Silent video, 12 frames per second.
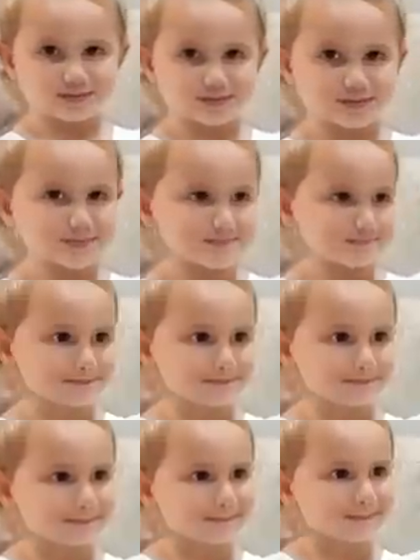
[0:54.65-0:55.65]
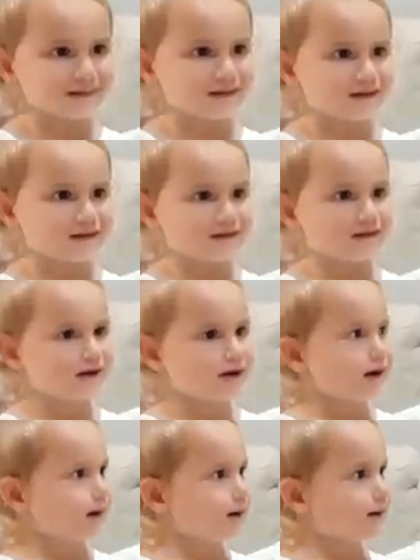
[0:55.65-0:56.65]

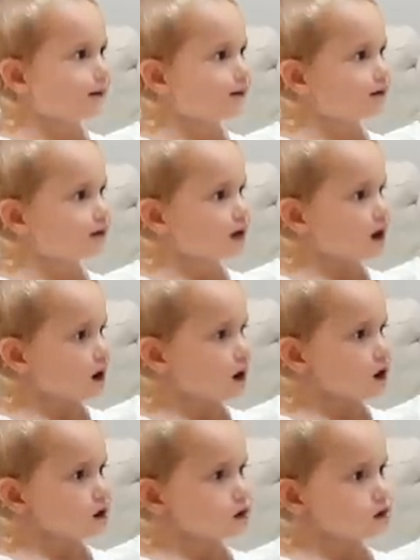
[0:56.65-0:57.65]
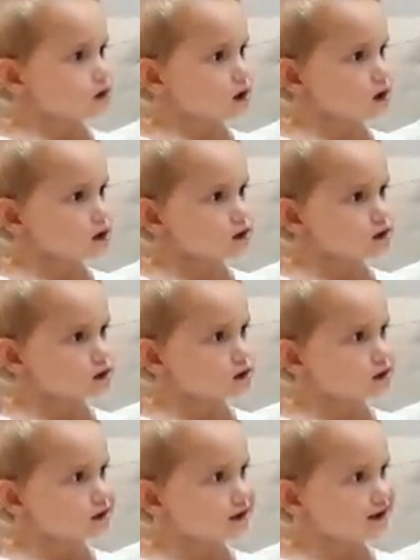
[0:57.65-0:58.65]

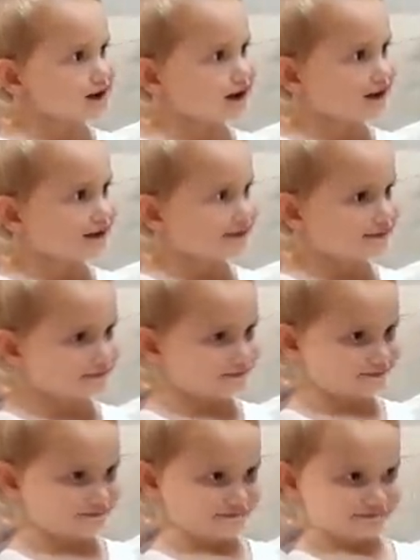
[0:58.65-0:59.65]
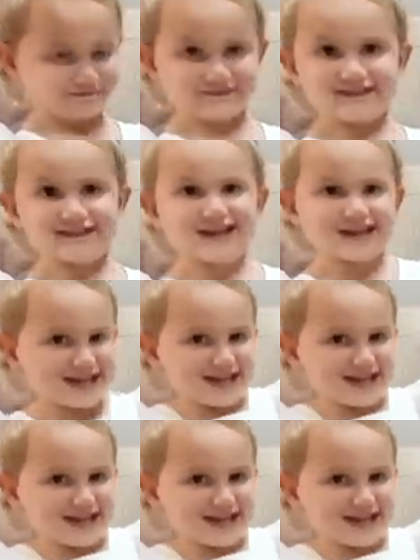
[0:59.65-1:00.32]
No words are spoken by the person on screen.